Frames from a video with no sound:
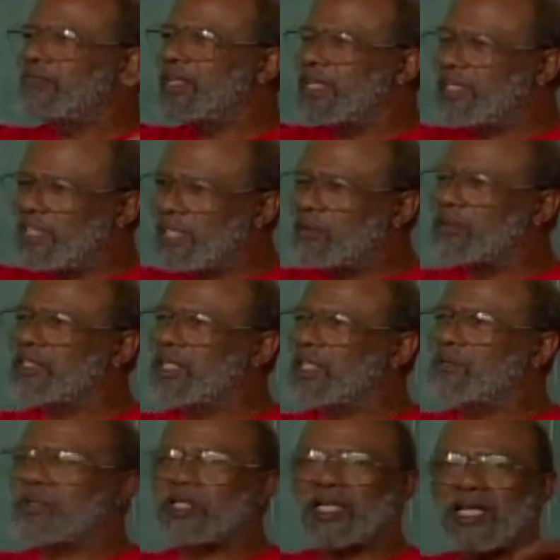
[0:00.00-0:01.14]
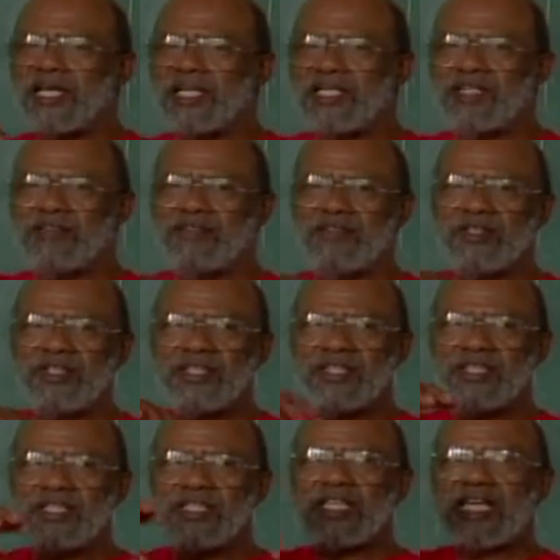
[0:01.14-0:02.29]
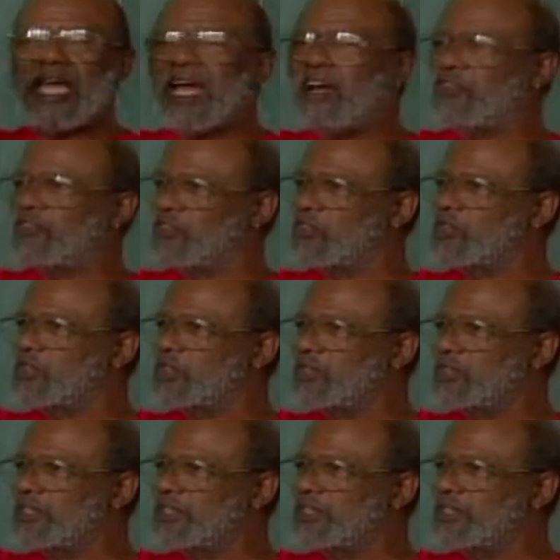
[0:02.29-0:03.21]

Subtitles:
they were kind of careful